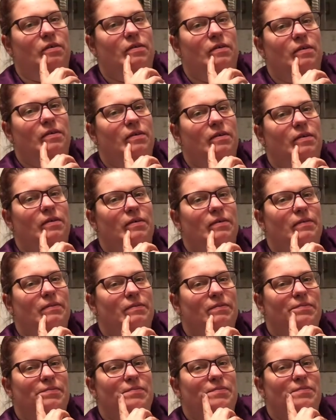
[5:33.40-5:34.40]
Yeah,
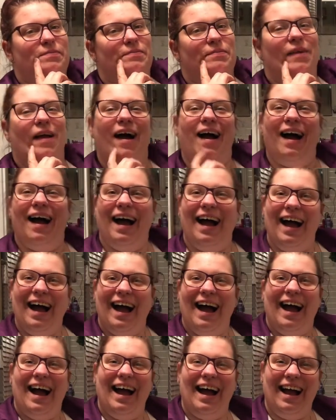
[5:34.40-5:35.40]
Jaguars. That's where she
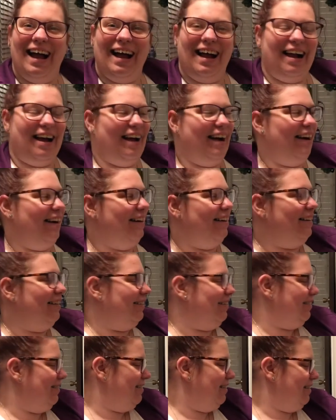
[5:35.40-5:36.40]
lives. Oh.
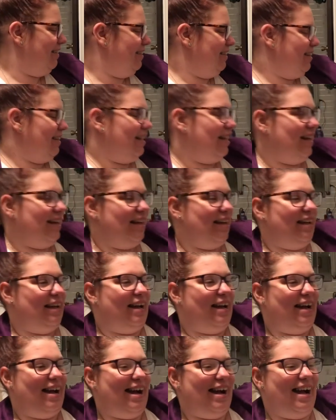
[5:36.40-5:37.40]
You did really
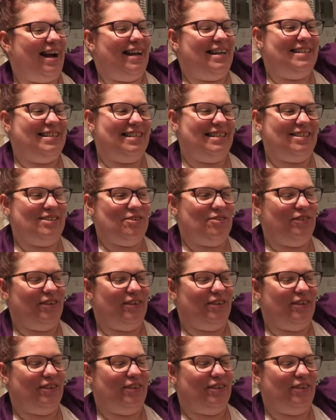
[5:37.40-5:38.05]
good on that. I'm i did surprised. do